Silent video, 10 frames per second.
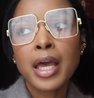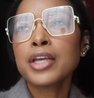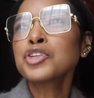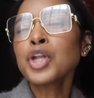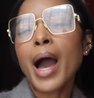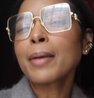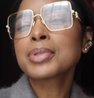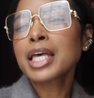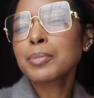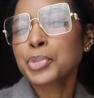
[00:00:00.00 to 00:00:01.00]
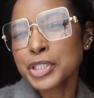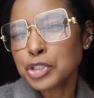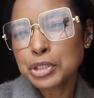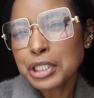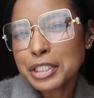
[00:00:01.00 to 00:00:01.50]
You know, I blame
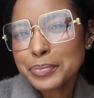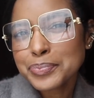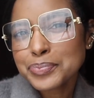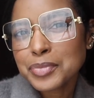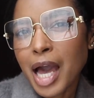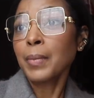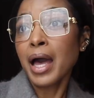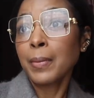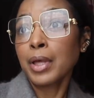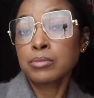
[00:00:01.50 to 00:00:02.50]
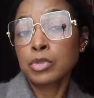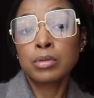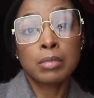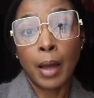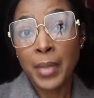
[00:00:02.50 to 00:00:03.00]
Bridgerton. I'm not
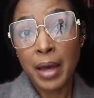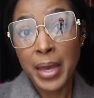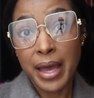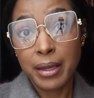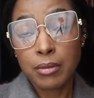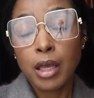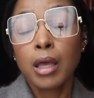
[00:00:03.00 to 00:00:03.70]
mad.